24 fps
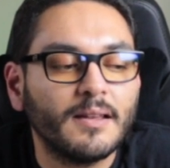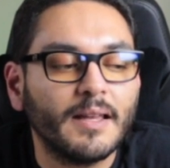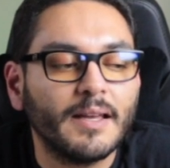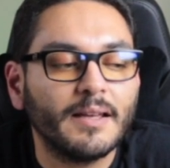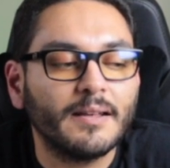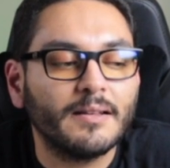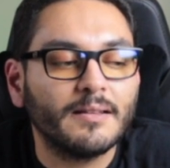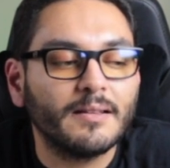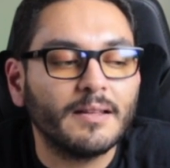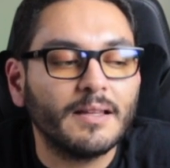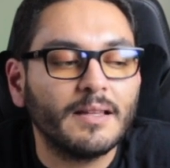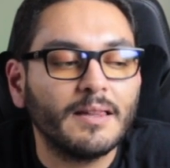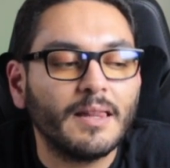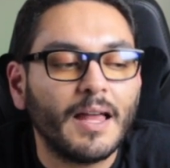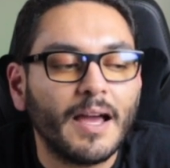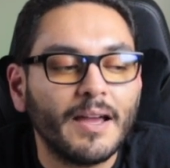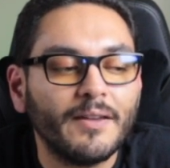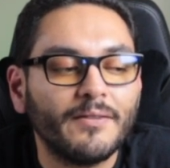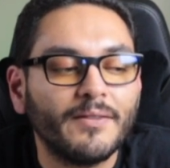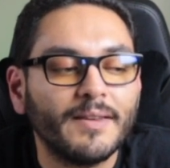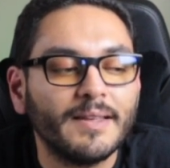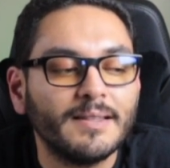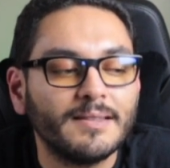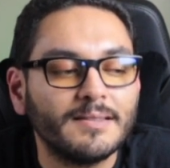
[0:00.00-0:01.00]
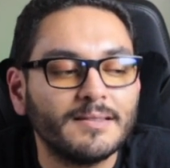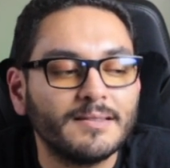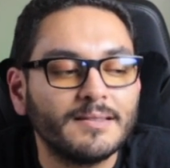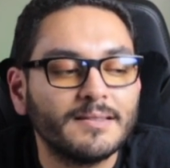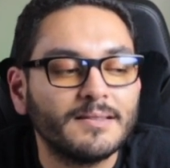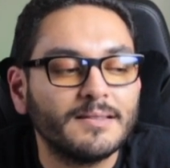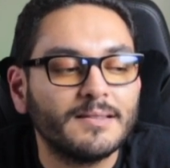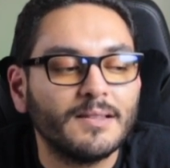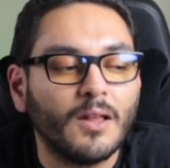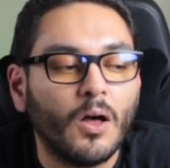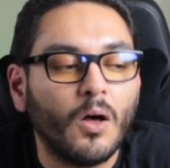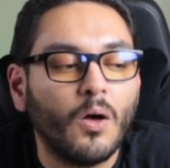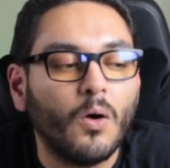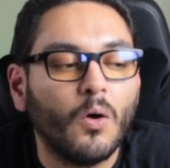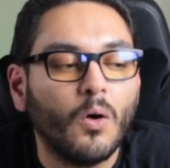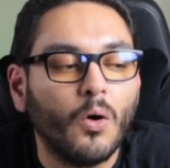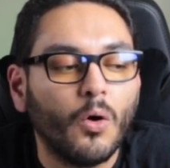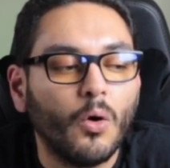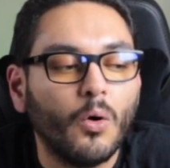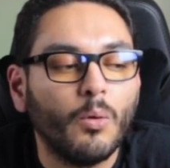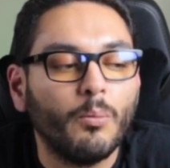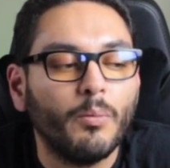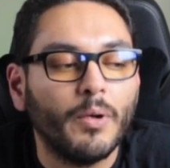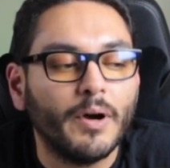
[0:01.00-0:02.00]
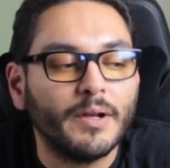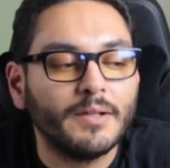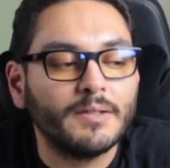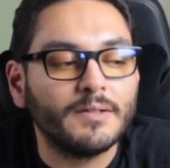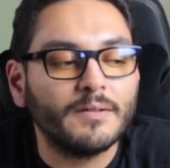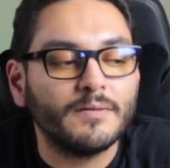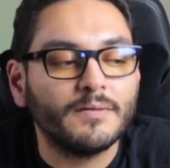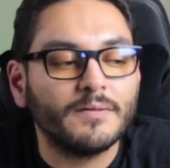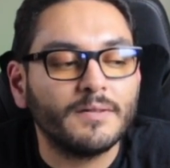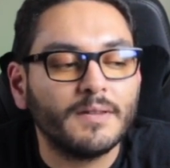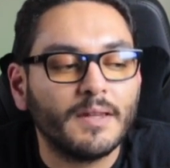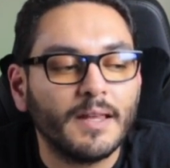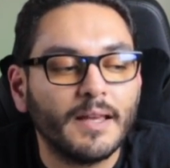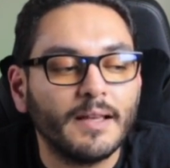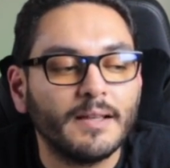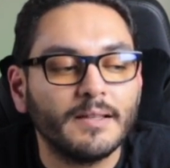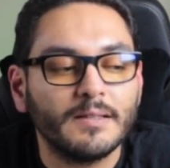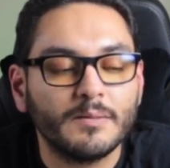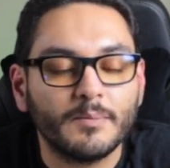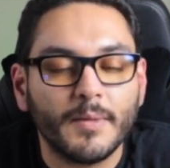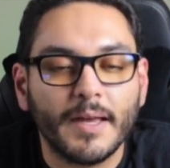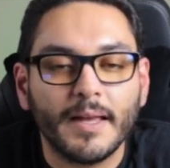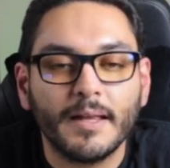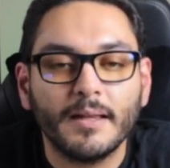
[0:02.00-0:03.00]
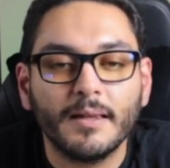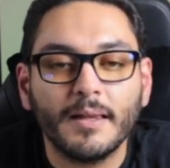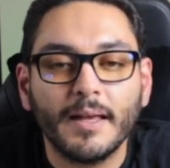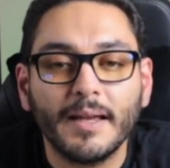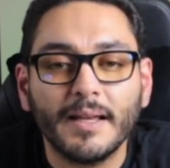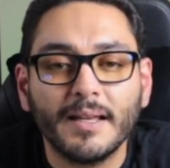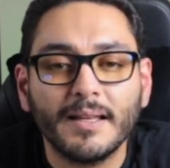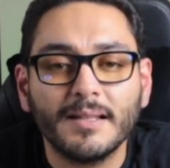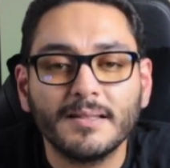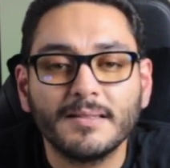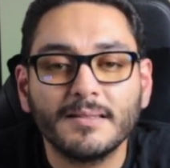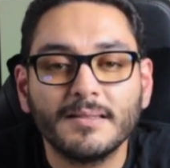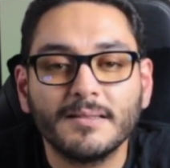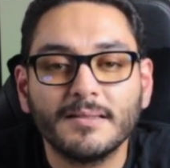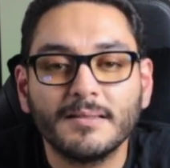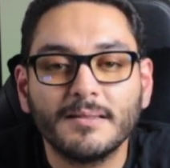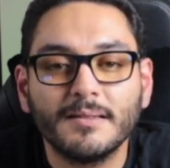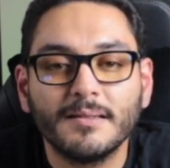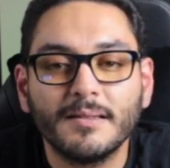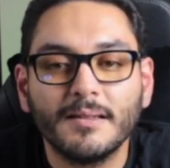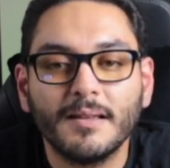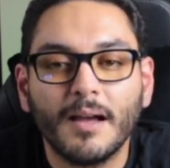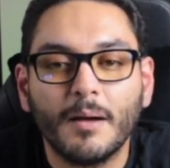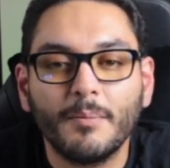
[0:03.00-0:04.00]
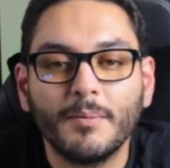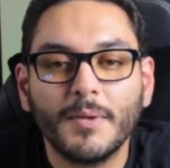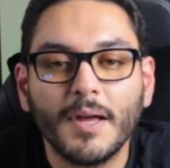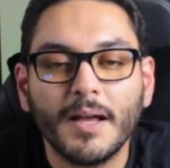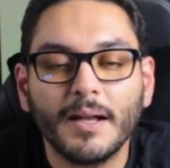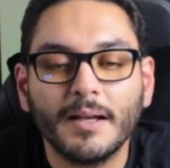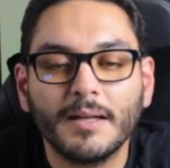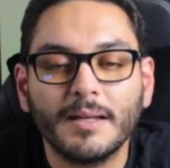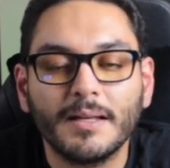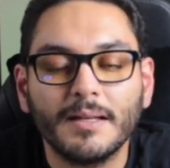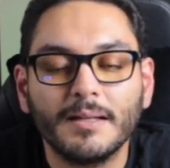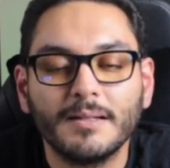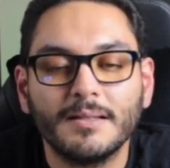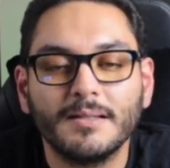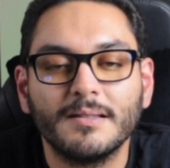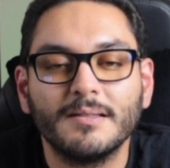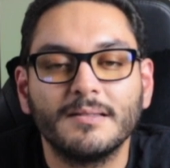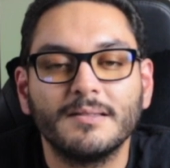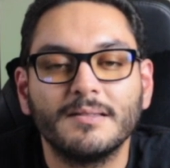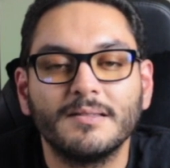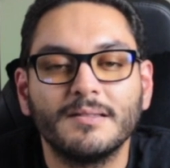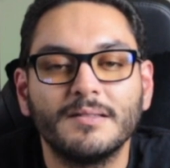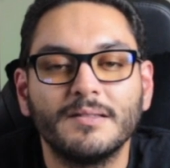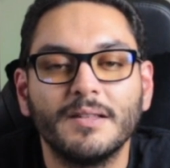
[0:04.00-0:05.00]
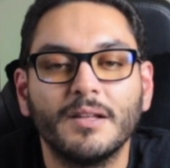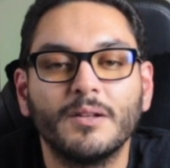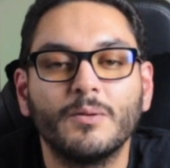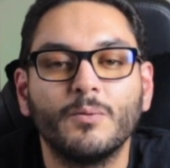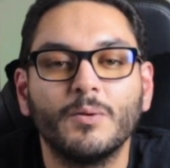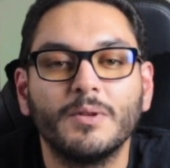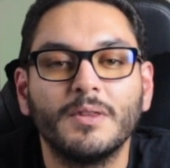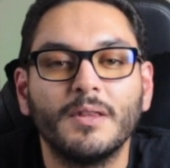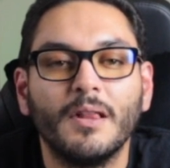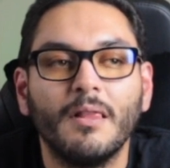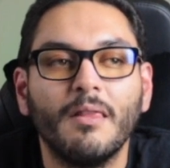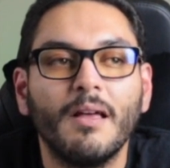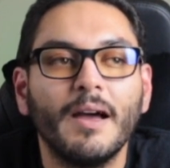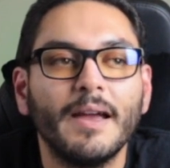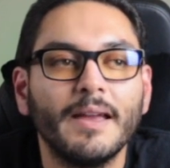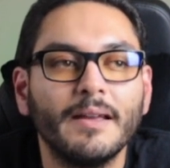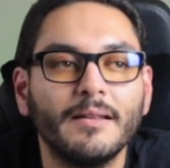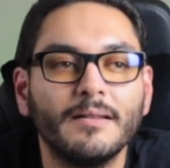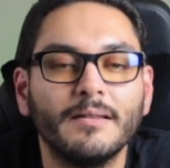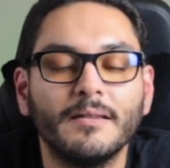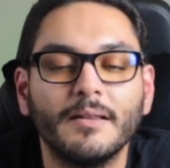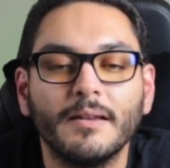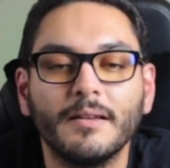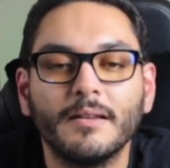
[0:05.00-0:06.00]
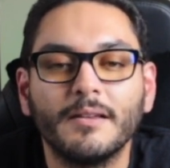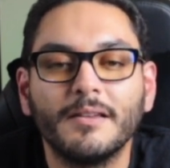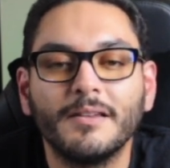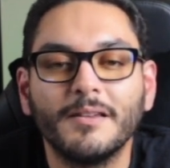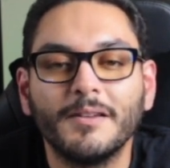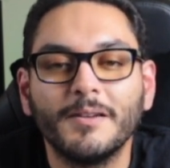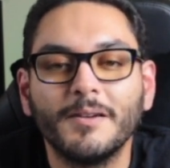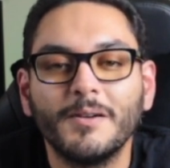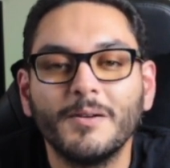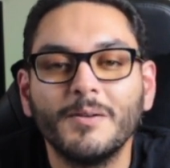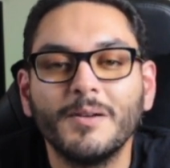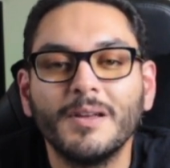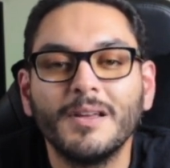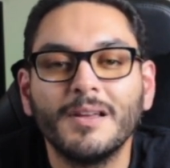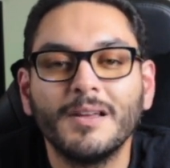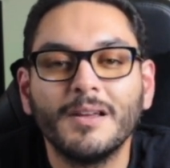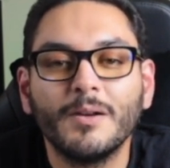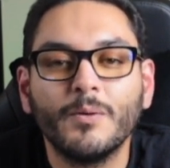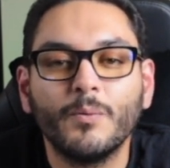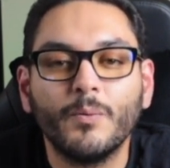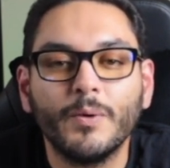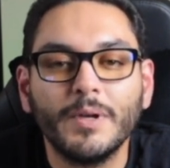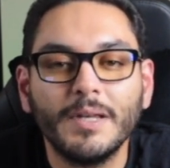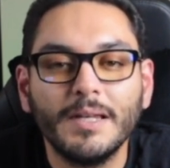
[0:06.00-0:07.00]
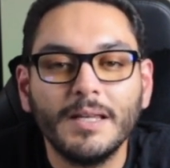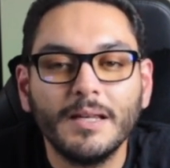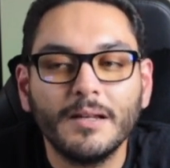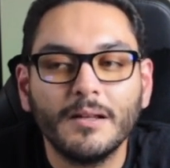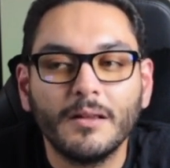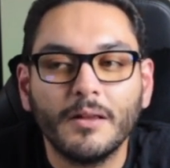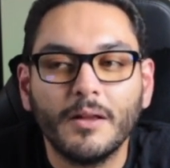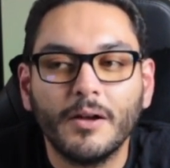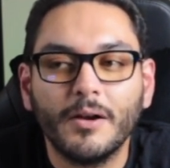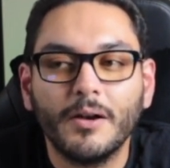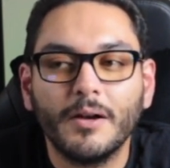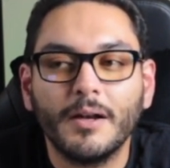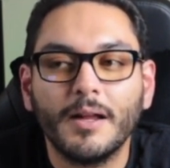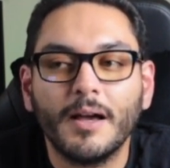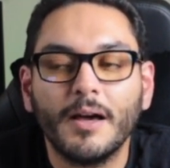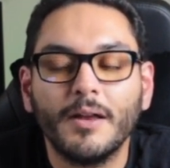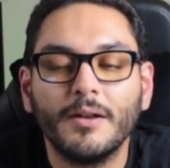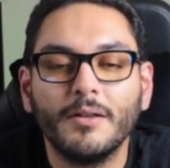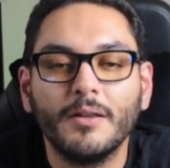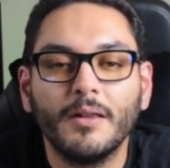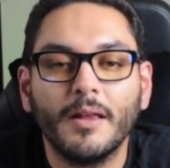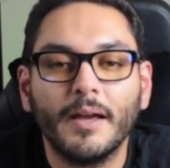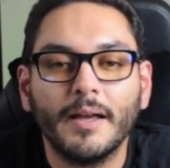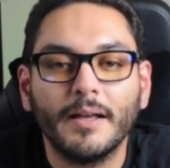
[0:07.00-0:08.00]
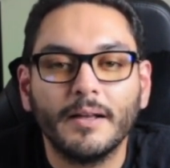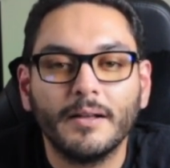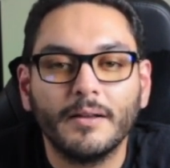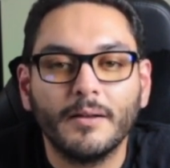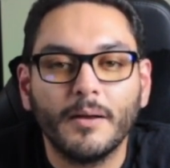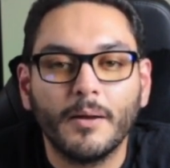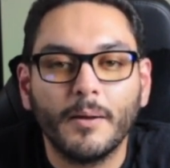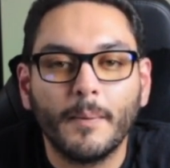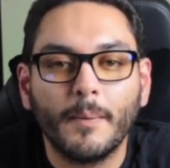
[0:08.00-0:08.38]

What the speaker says: like, life is a whole bunch of things, man. Like, it's, I'm not gonna just stick with the light, you know? We need to learn how to like